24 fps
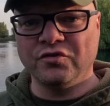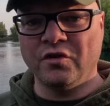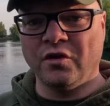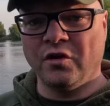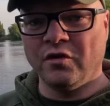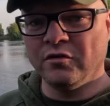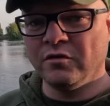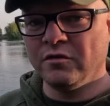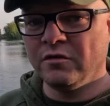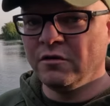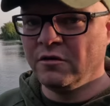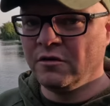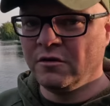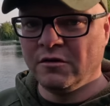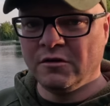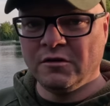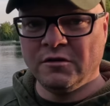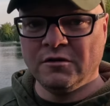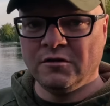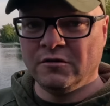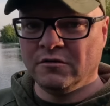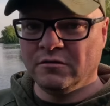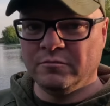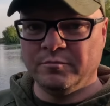gone.
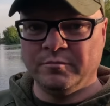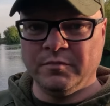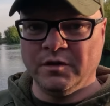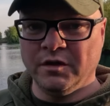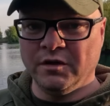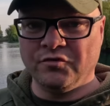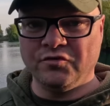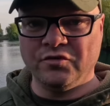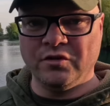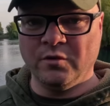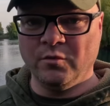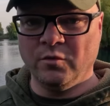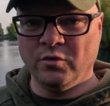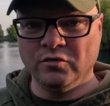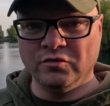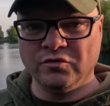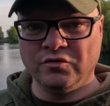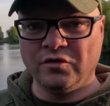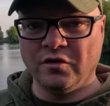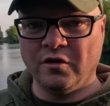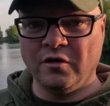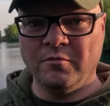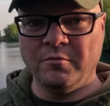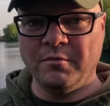Literally one
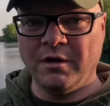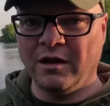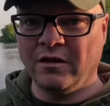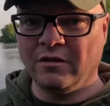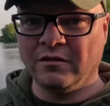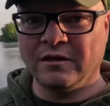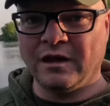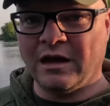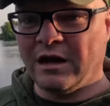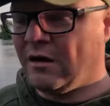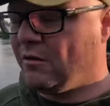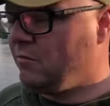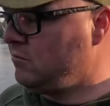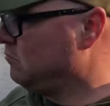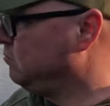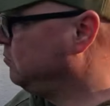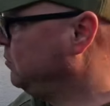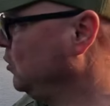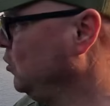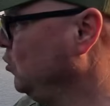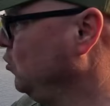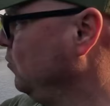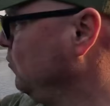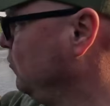tone meltdown,
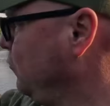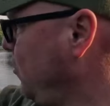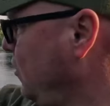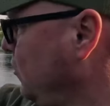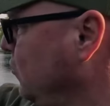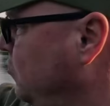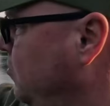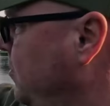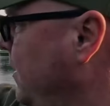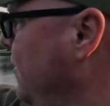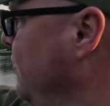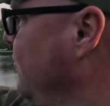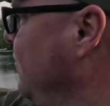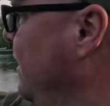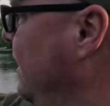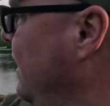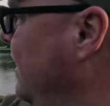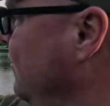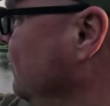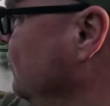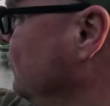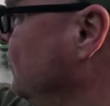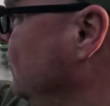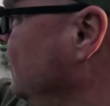boom, rod's bent
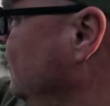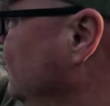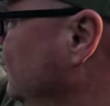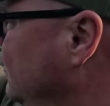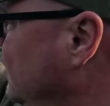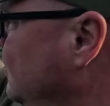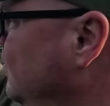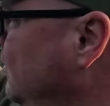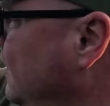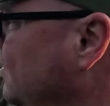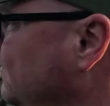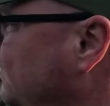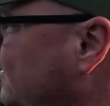round. By the